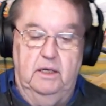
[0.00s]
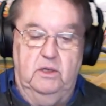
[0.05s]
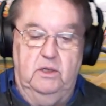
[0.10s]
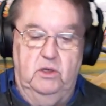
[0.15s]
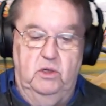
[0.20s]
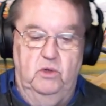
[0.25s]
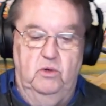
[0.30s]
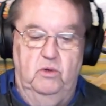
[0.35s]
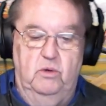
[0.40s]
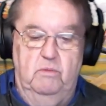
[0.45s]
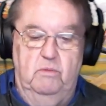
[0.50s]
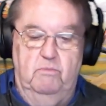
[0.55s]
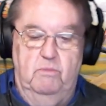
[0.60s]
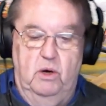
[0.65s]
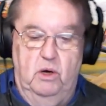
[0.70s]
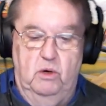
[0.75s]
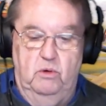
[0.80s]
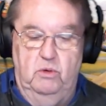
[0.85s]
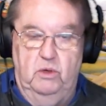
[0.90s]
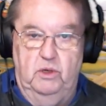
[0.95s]
to
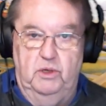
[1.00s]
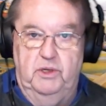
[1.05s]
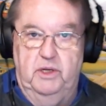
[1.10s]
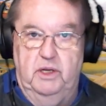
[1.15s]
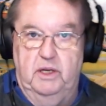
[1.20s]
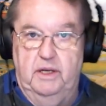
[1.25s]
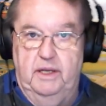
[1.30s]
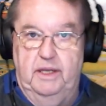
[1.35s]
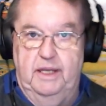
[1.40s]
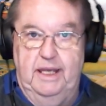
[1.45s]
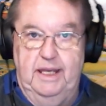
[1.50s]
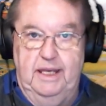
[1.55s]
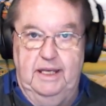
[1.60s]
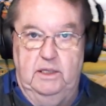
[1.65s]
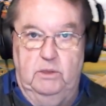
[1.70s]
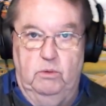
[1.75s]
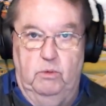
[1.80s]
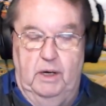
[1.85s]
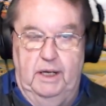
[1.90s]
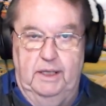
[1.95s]
mold
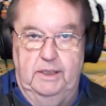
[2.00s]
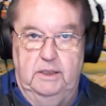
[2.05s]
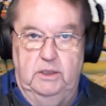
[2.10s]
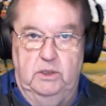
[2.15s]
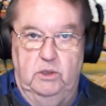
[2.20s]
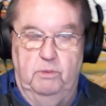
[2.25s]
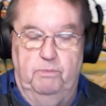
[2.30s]
these ones.